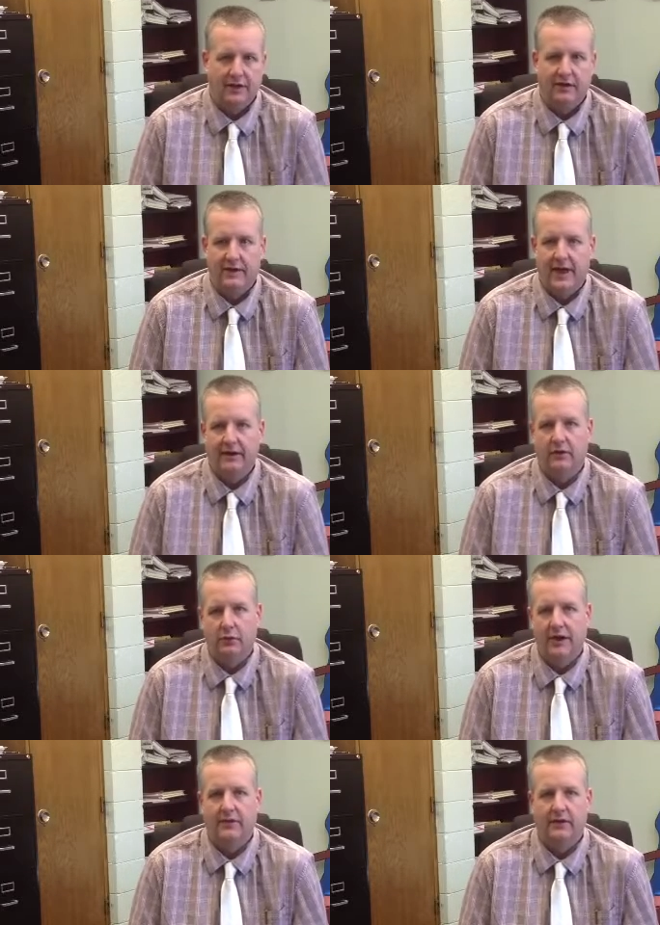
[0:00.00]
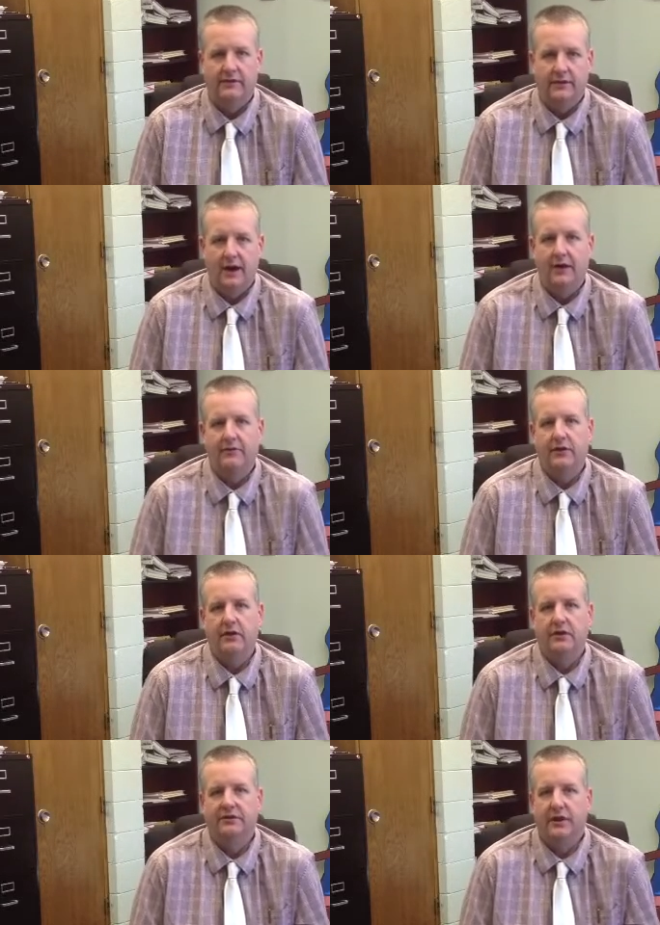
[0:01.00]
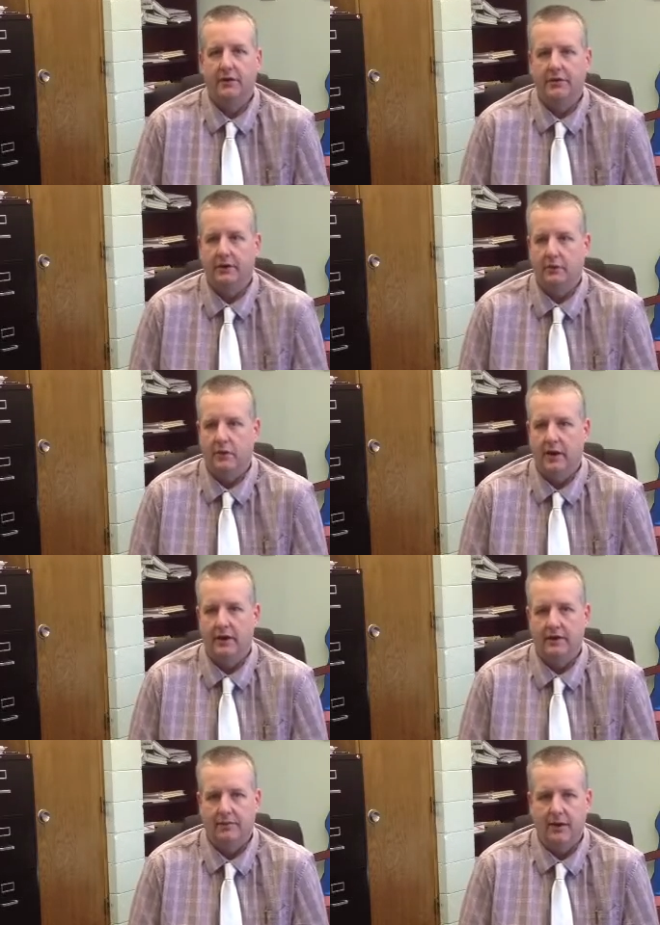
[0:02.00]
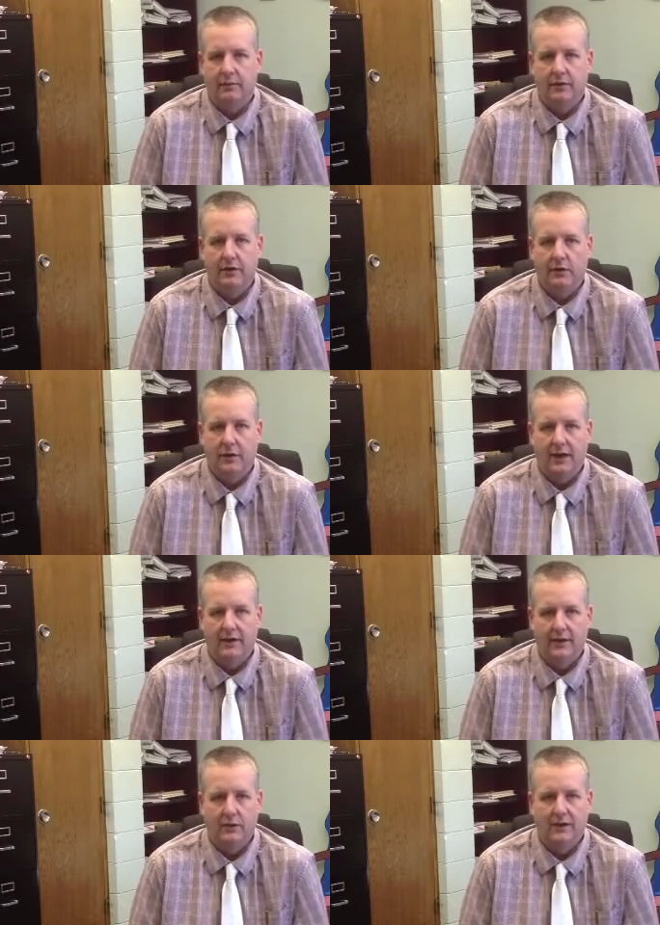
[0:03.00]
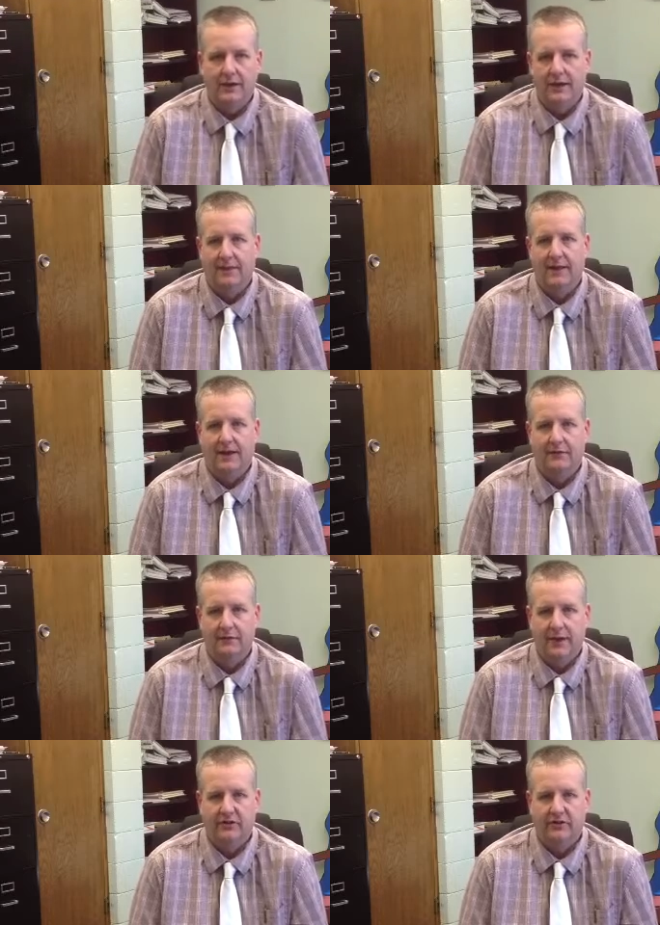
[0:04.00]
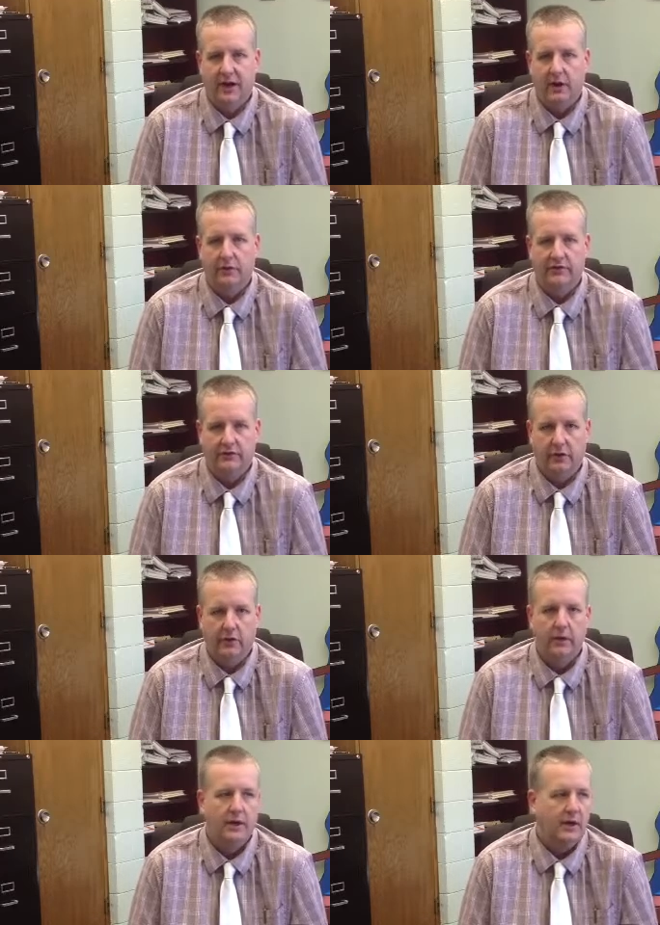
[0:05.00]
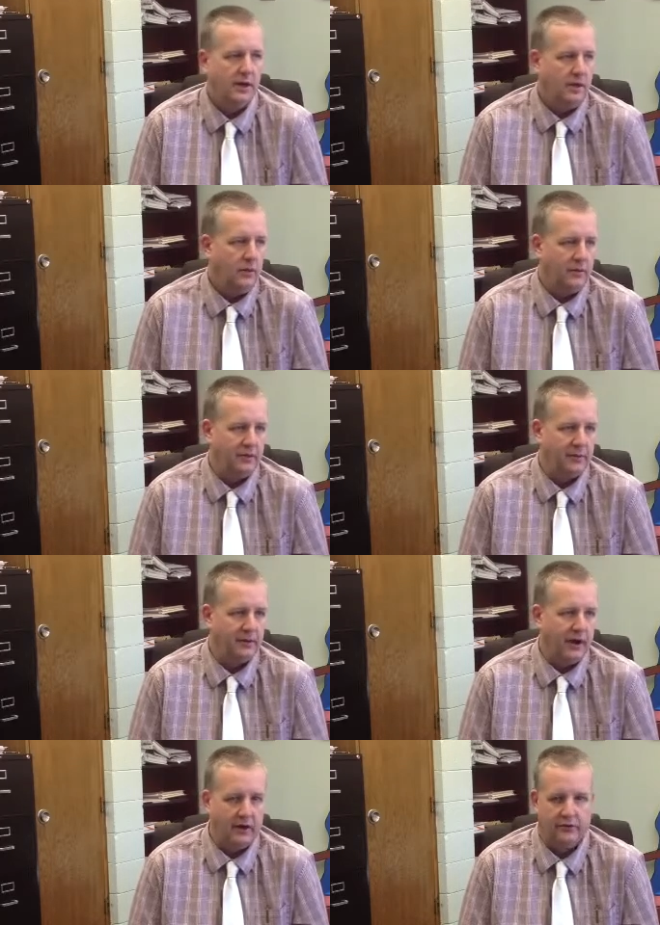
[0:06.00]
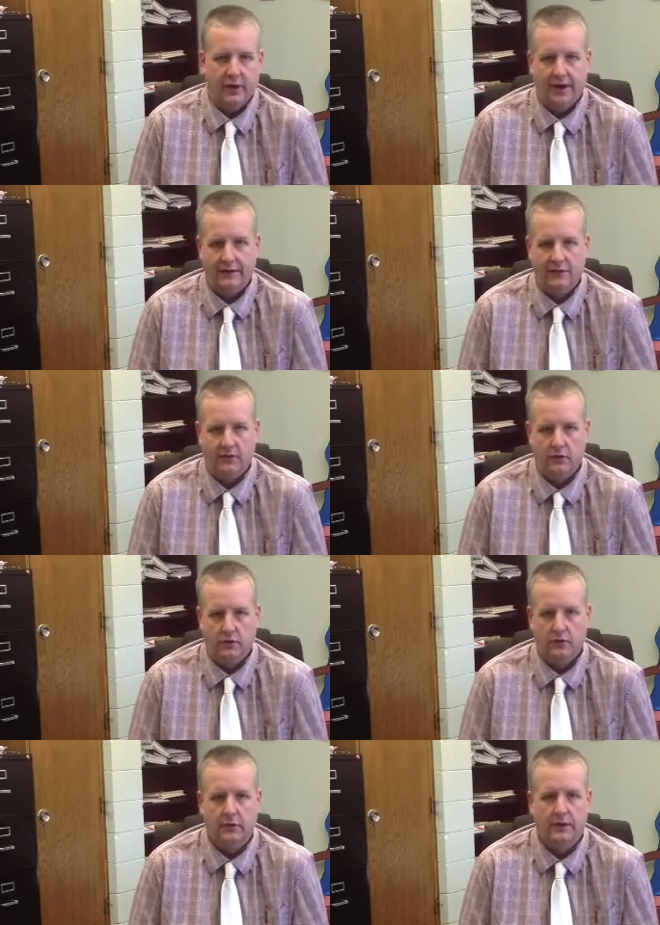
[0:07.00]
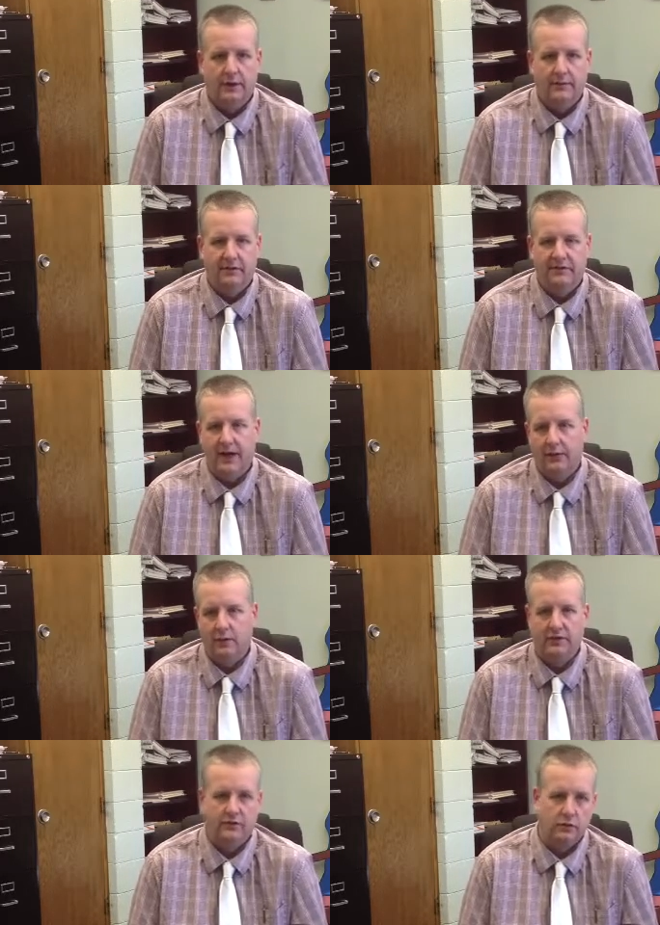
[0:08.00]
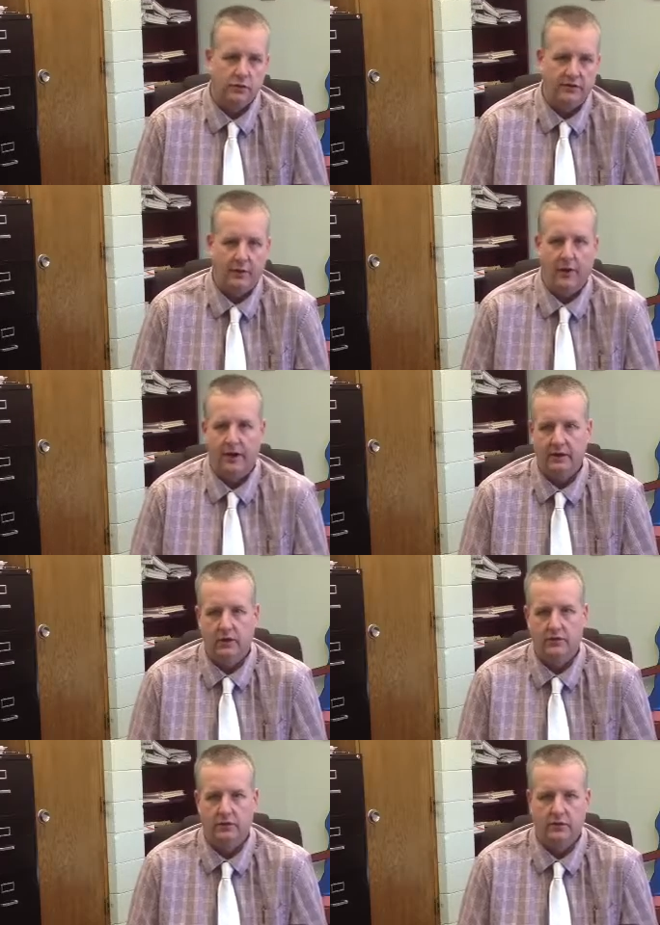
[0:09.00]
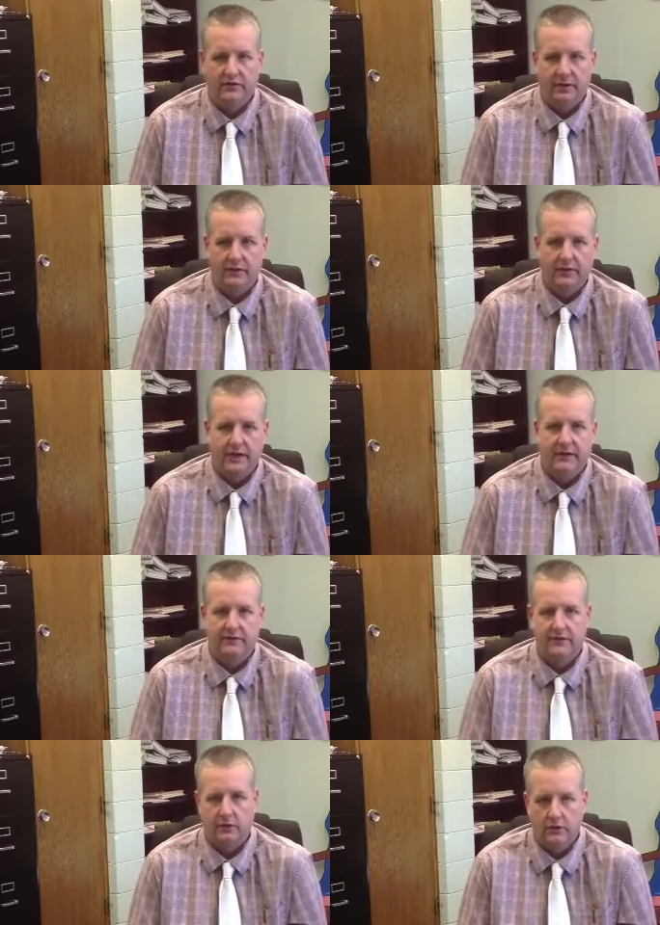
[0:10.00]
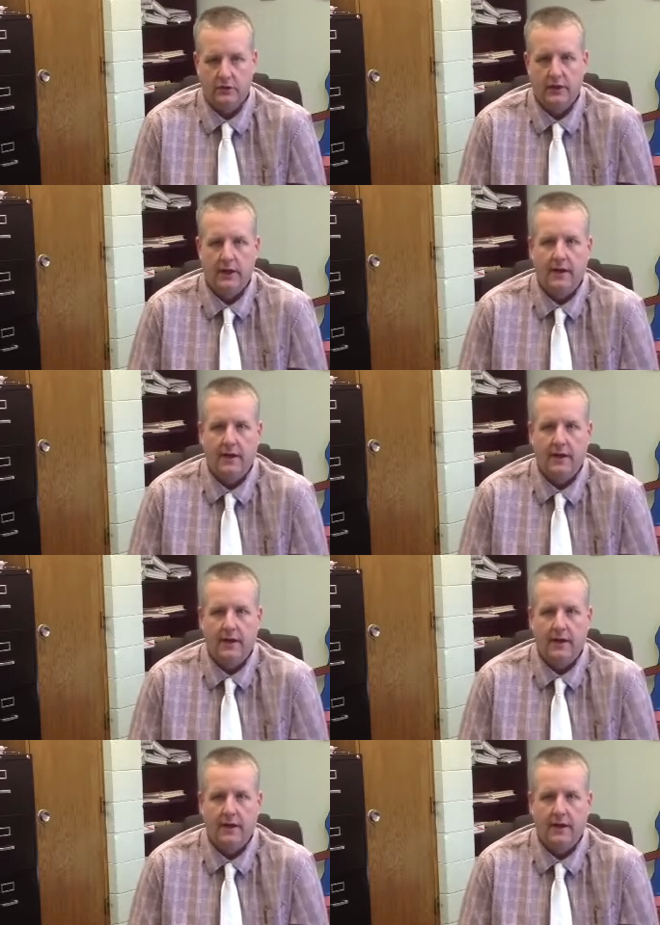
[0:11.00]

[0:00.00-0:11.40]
we have a lot of great things to offer here at Southland, and we want to come up with a way that we can get that information out so when people are trying to decide which schools they want to go to or send their kids to,